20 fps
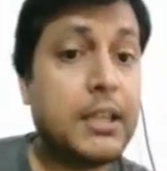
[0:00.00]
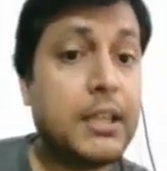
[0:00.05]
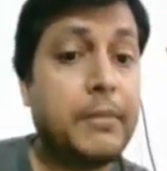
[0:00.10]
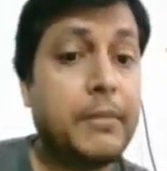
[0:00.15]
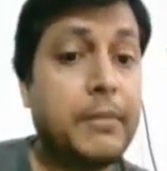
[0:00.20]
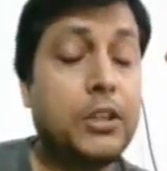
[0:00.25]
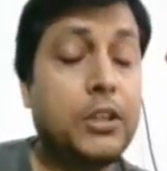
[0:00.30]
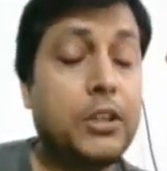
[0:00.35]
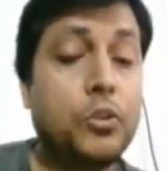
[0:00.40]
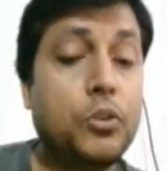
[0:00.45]

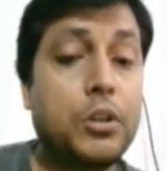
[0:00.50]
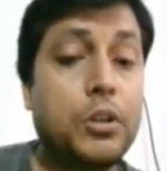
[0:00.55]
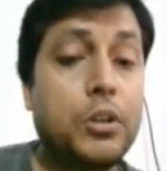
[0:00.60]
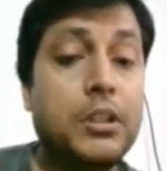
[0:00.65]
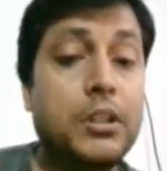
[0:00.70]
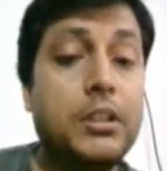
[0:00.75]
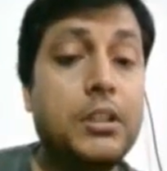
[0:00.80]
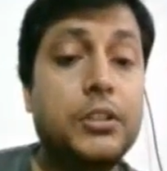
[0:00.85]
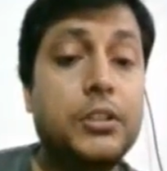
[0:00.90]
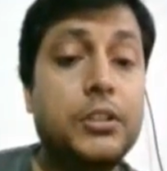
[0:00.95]
these
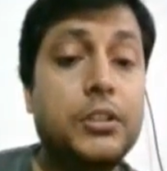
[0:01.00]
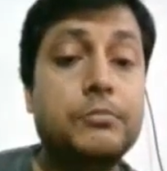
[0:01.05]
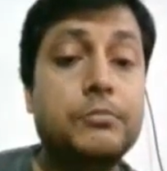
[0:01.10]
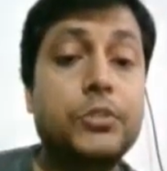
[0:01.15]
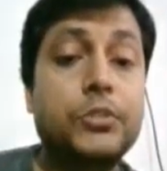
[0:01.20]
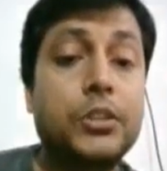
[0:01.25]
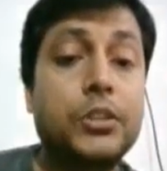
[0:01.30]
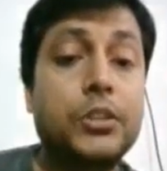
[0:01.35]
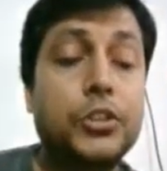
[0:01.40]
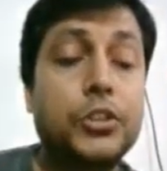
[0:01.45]

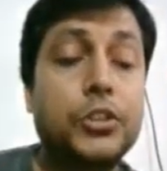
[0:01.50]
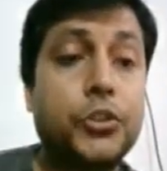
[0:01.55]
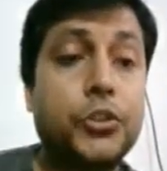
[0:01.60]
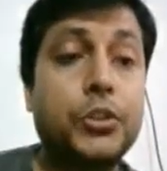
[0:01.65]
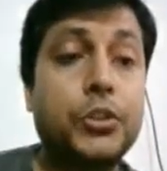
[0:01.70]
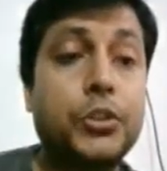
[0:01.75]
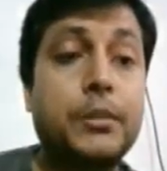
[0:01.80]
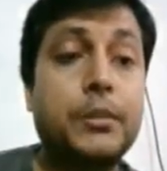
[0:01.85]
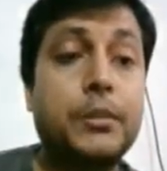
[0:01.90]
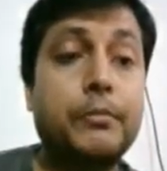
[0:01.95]

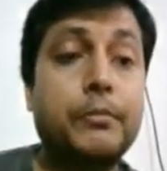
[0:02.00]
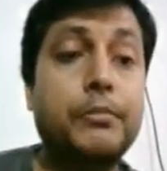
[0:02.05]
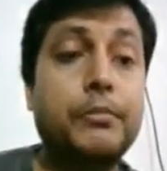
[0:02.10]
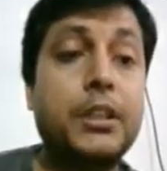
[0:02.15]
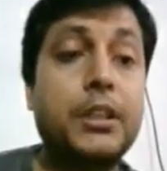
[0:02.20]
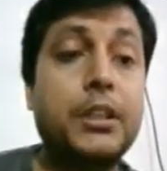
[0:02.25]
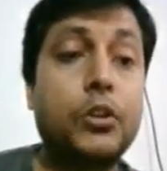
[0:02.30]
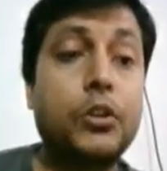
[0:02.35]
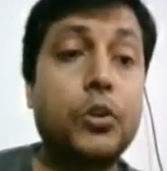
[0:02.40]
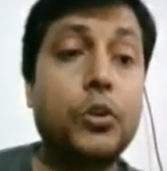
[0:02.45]
microorganisms
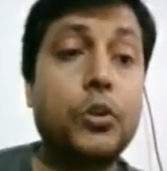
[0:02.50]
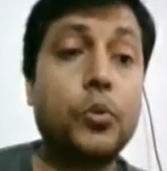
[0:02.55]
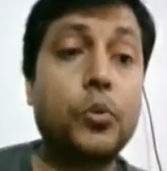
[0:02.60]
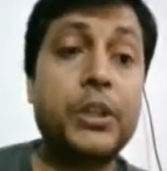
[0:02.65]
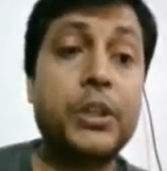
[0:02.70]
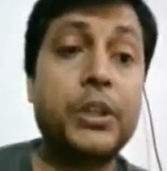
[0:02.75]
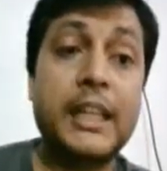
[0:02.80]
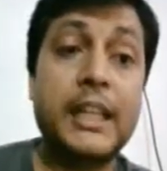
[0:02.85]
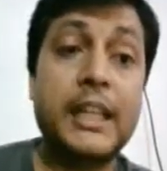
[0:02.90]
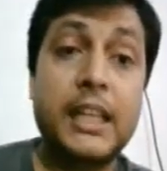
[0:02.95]
should
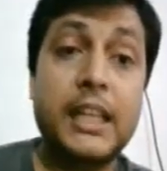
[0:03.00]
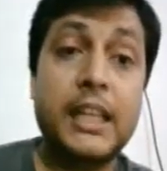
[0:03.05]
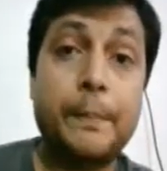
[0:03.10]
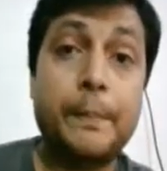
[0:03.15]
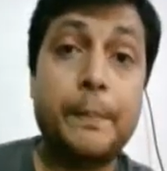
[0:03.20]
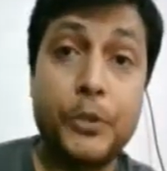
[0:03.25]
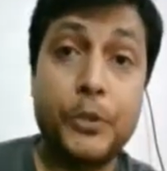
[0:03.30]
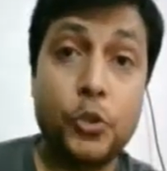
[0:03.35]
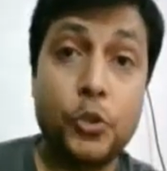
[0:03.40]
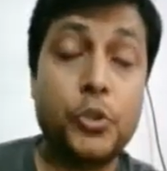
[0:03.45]
be
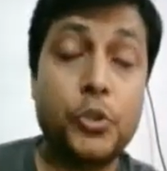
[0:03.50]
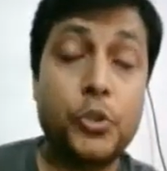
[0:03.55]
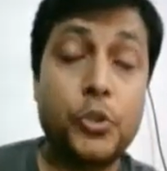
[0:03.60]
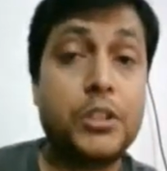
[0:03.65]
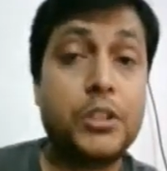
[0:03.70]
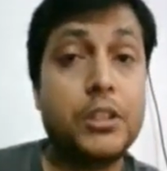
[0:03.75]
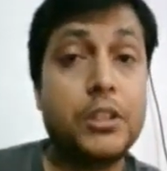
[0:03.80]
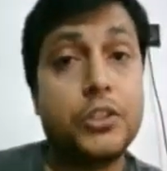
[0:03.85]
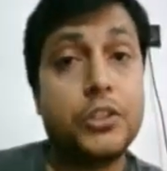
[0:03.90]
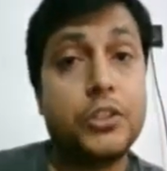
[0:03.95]
grown
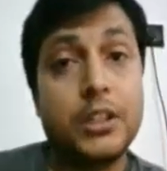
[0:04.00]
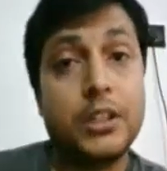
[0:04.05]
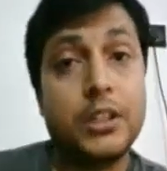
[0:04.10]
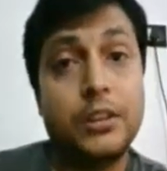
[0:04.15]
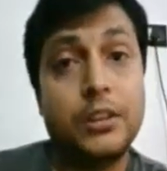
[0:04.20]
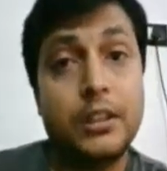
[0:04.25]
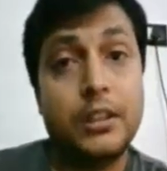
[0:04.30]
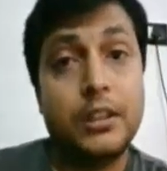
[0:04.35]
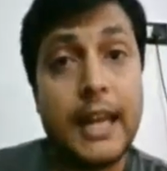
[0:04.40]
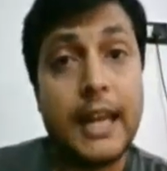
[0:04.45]
in
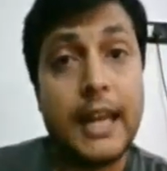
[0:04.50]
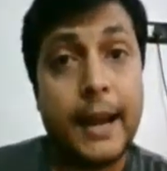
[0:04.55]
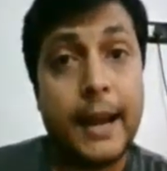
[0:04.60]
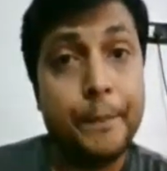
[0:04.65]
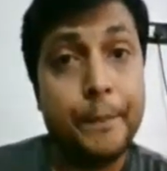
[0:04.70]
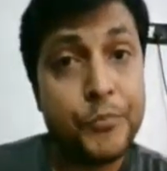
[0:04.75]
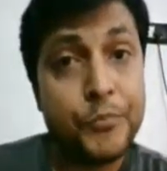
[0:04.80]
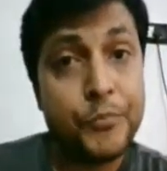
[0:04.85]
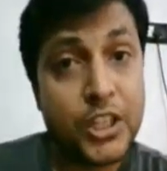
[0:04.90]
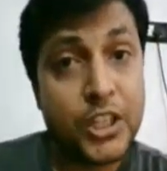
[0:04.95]
pure culture
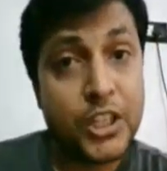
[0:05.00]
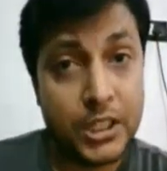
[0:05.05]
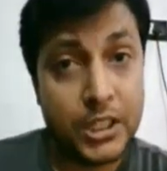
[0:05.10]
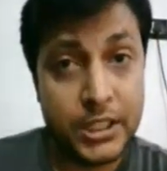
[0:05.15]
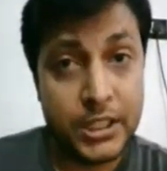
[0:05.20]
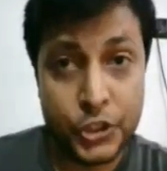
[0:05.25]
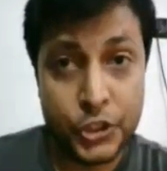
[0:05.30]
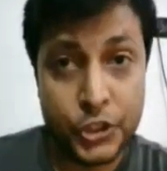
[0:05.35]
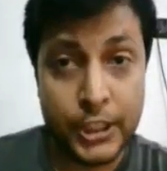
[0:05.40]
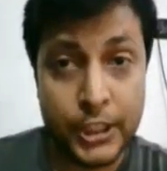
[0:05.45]
in the
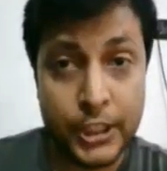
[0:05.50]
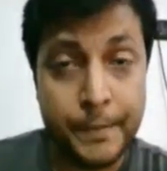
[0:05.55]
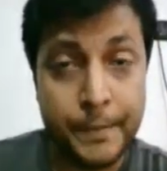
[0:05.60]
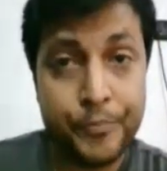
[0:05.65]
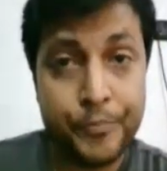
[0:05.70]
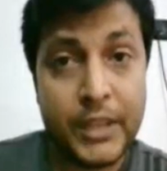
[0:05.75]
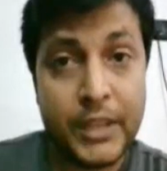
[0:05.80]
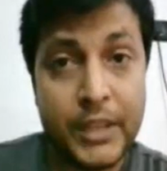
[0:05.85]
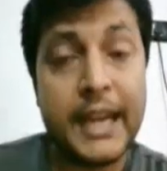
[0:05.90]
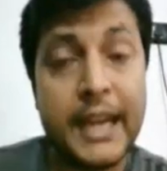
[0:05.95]
lab
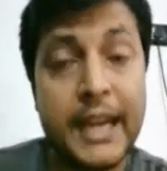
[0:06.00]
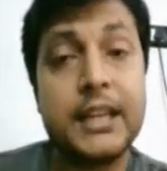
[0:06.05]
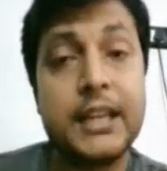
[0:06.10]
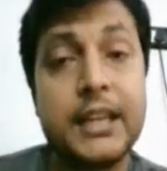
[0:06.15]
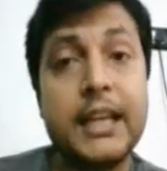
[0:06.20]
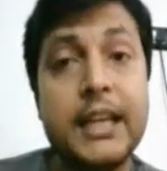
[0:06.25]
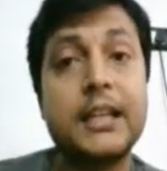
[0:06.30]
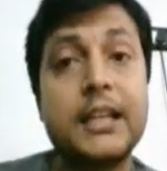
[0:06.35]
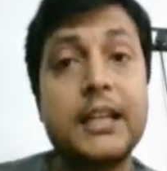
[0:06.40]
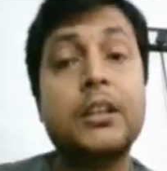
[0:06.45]
condition,